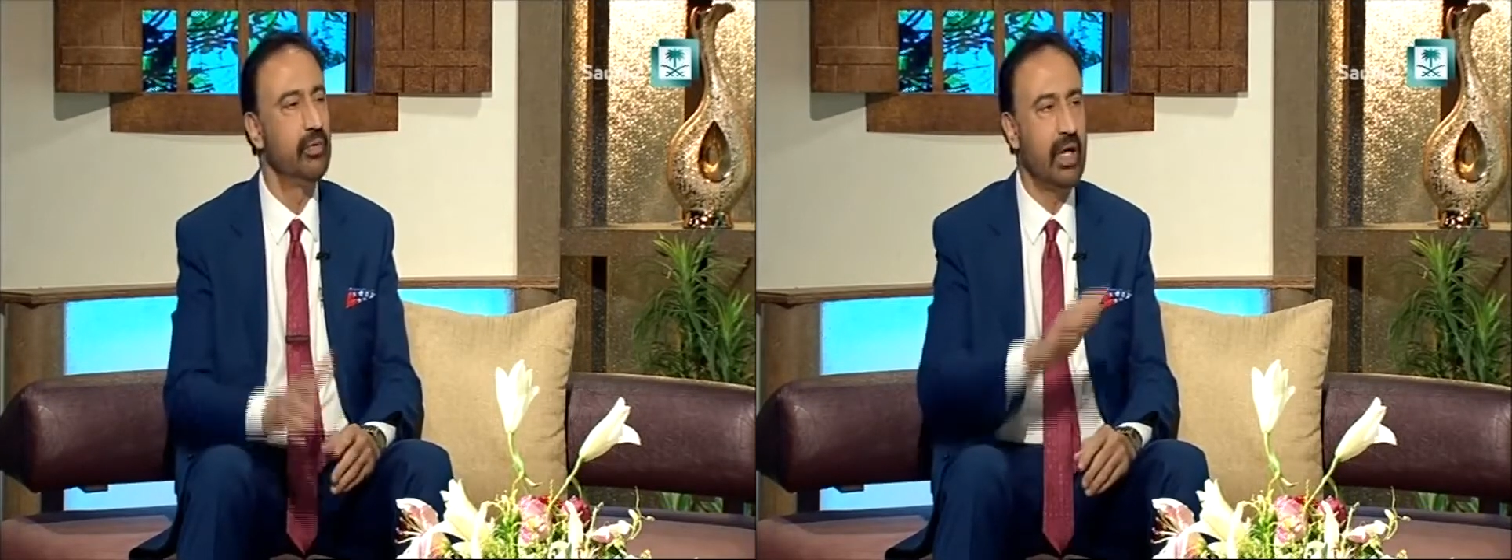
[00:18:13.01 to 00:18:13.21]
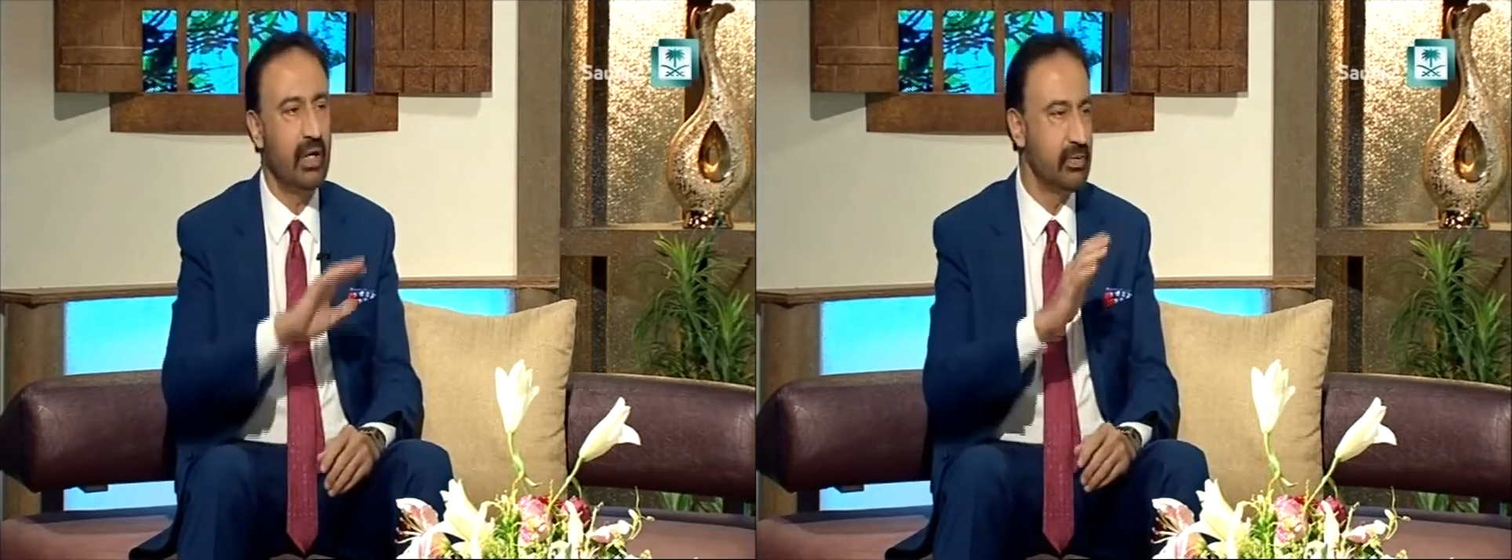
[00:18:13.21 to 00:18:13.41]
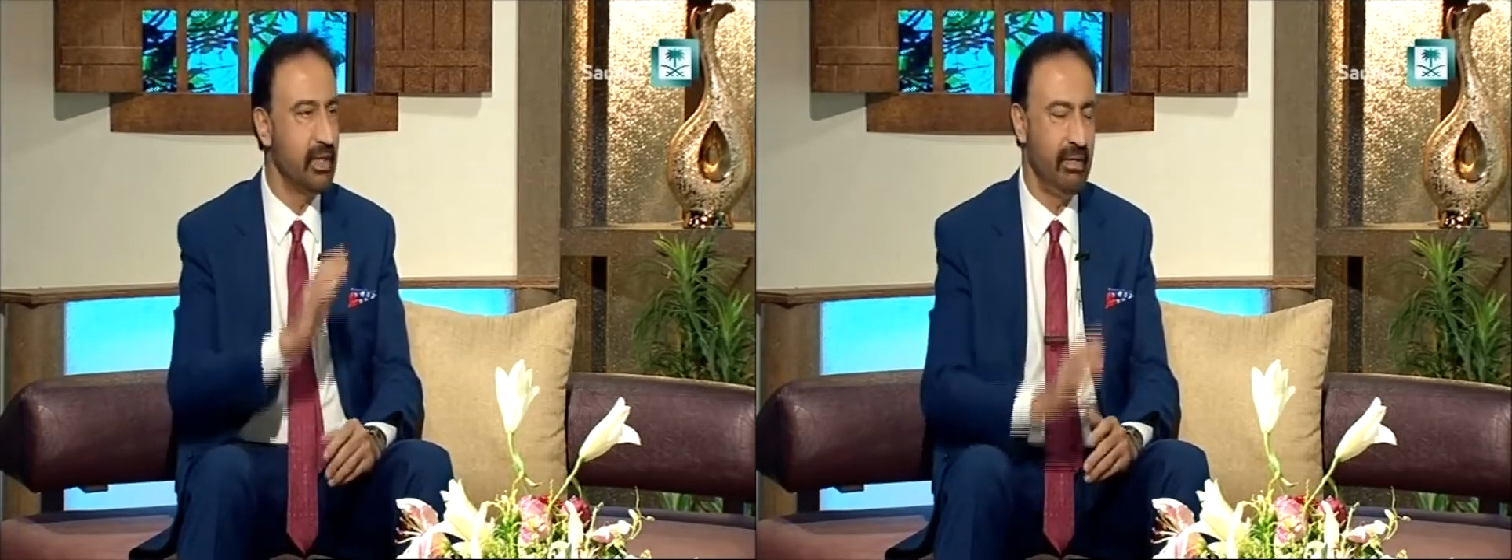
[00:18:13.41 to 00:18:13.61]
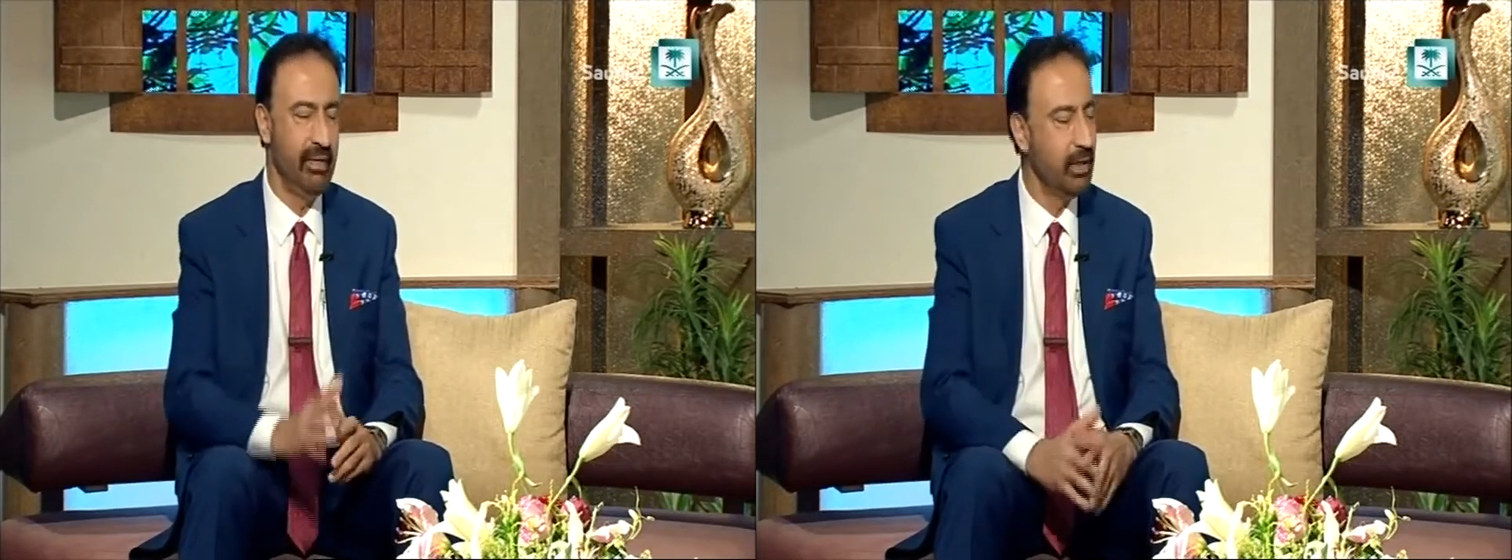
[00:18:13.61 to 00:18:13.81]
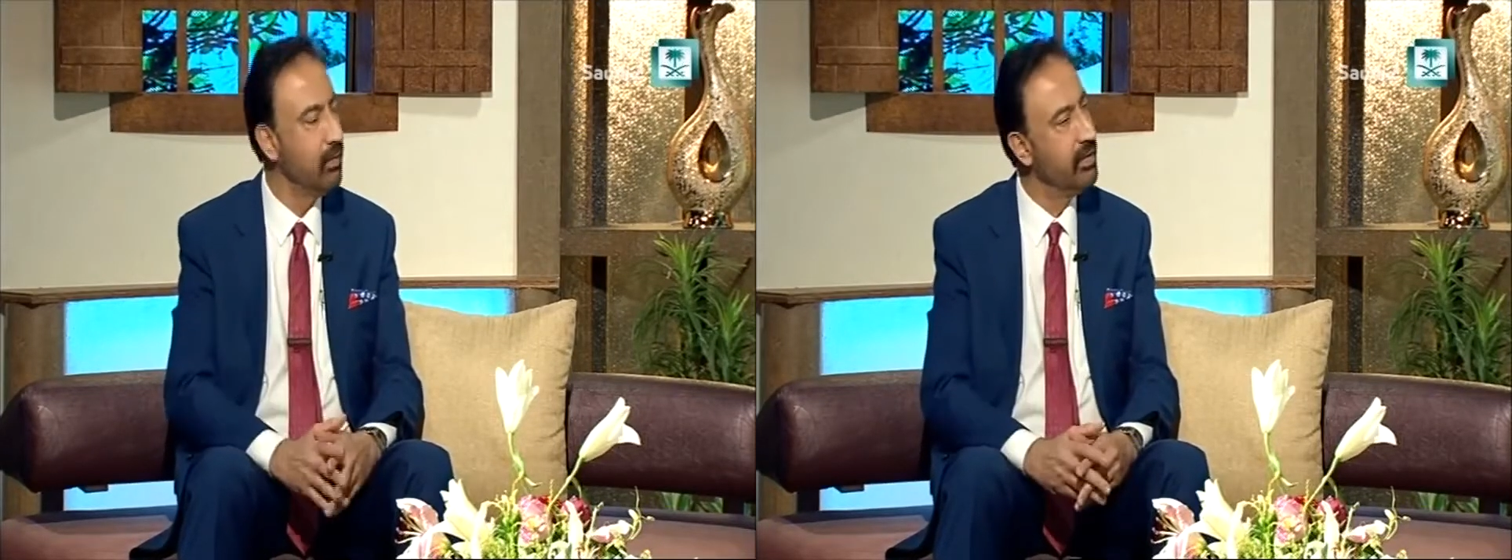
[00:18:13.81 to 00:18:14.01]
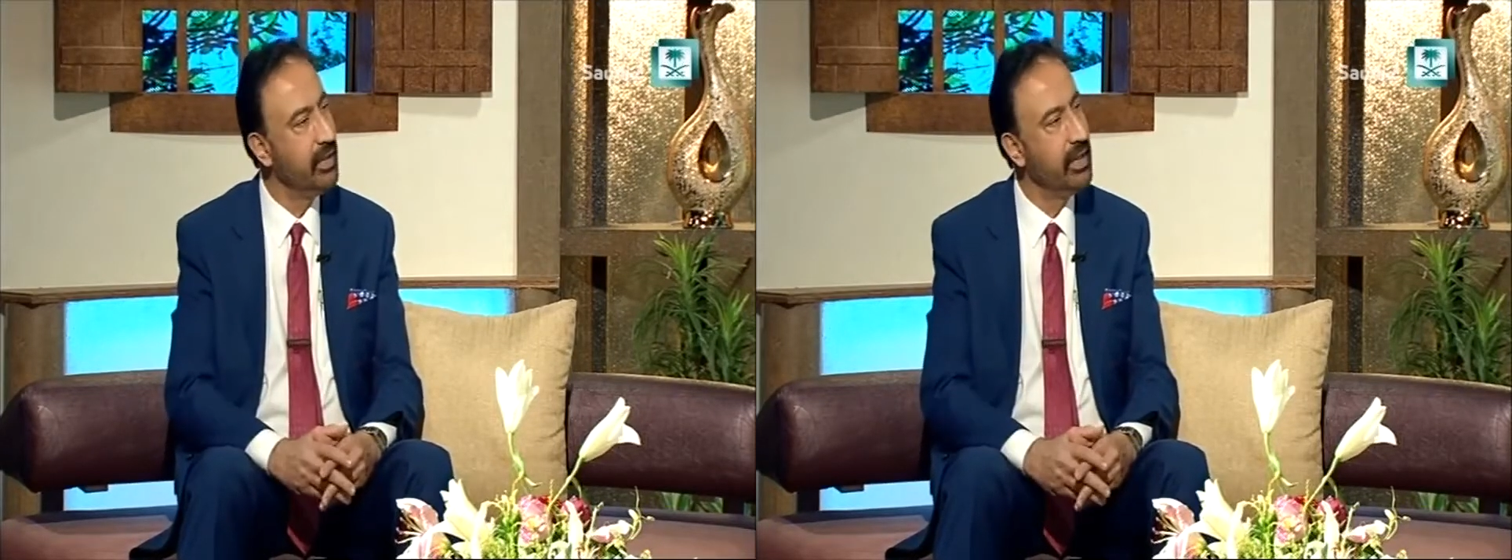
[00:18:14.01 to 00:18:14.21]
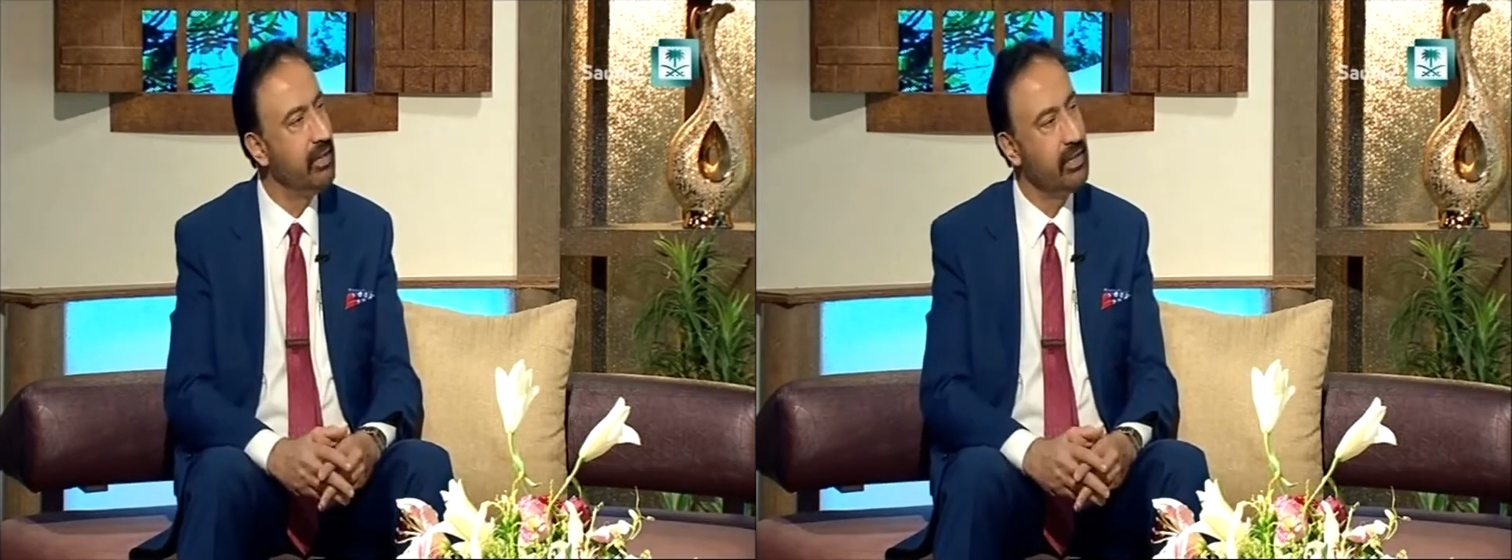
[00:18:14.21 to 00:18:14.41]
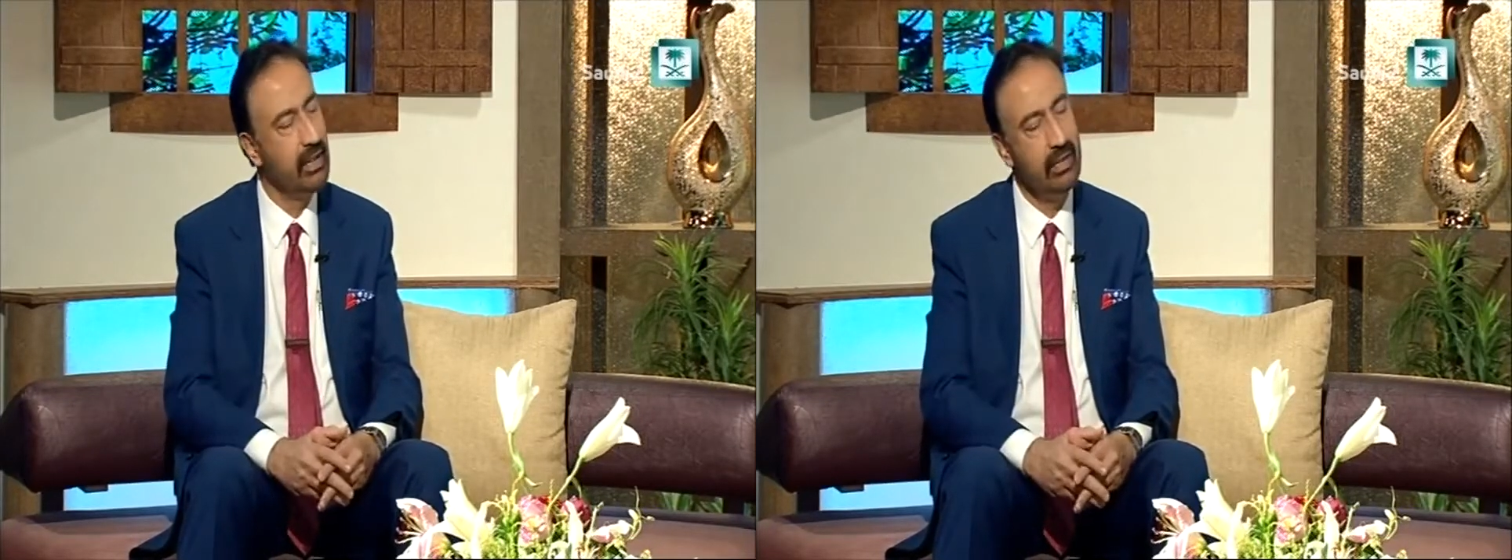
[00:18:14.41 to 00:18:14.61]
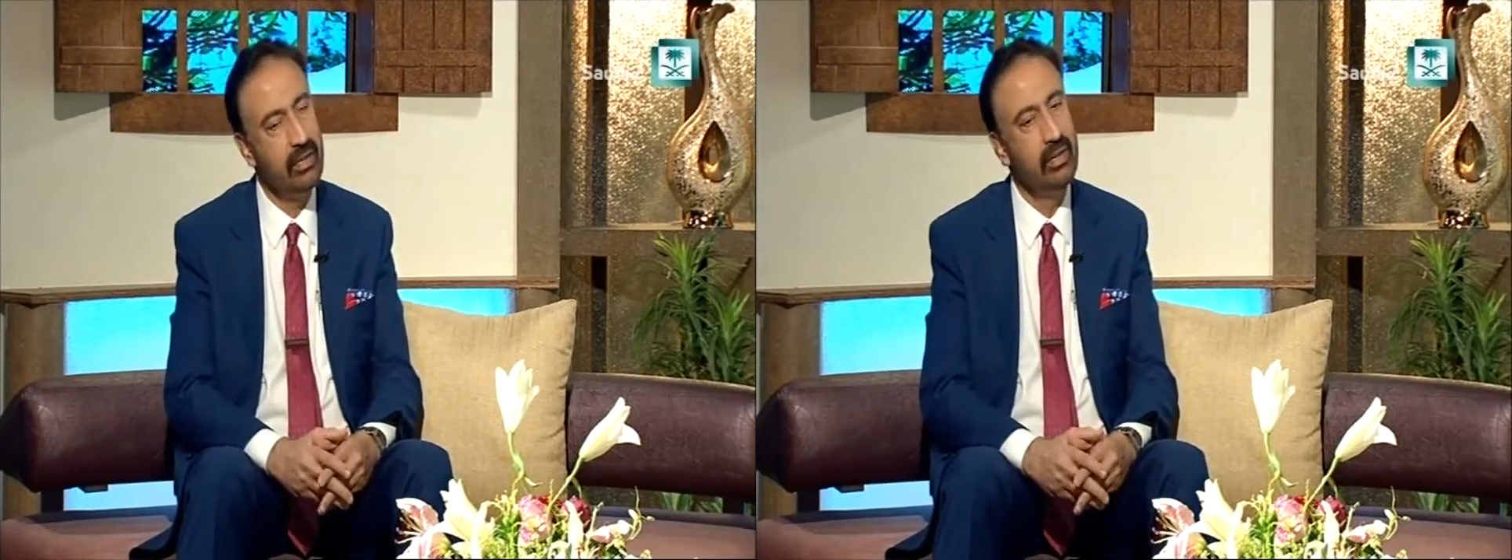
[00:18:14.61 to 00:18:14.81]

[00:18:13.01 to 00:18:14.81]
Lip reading: how the irregularities are.